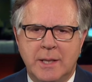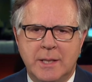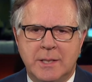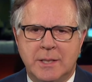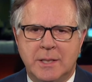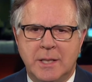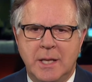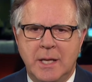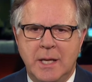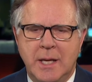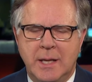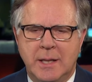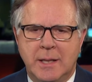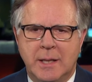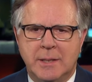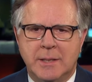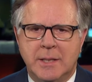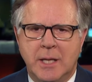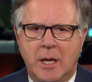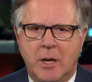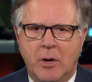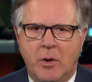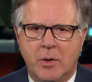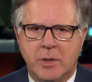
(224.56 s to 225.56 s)
see in a
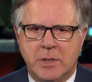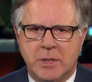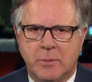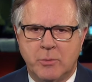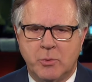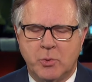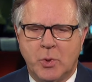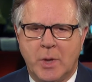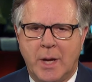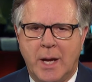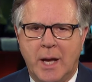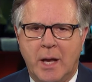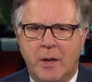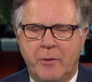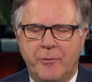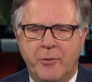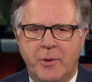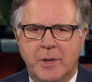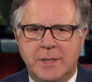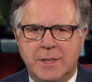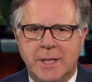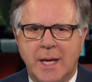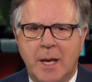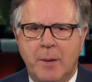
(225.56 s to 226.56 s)
terrorism trial.
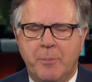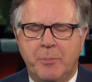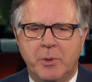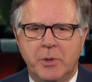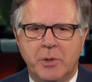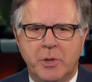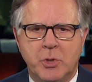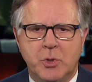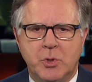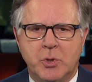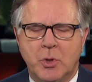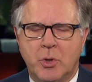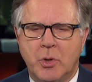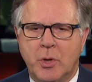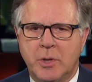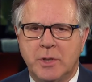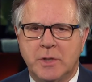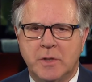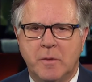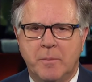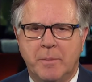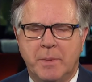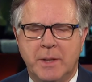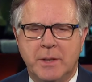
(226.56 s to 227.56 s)
For example, the
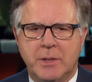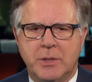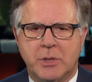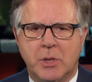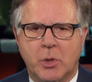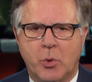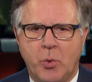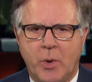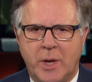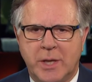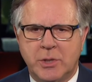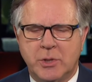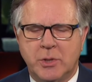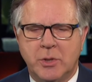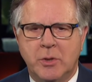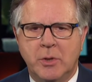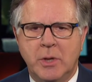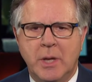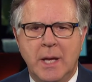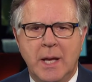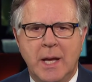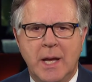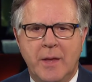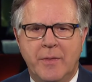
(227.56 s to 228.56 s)
jurors have been
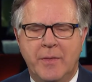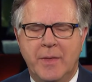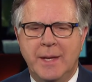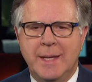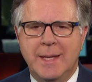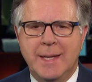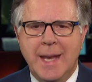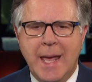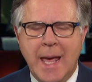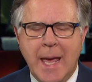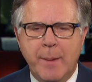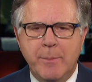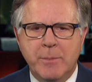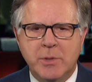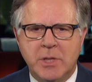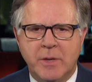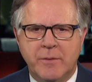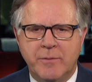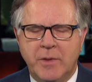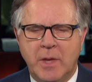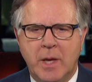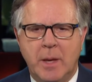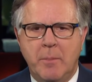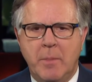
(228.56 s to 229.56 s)
sequestered. The names
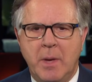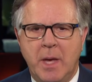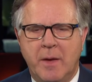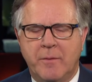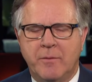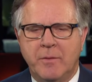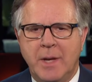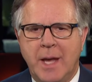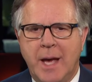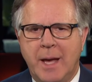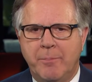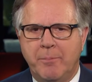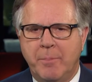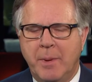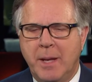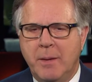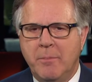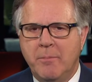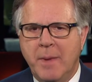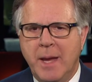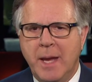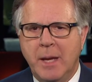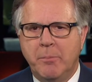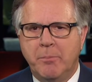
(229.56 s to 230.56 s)
of them have not
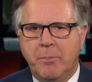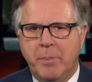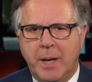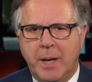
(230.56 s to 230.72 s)
been made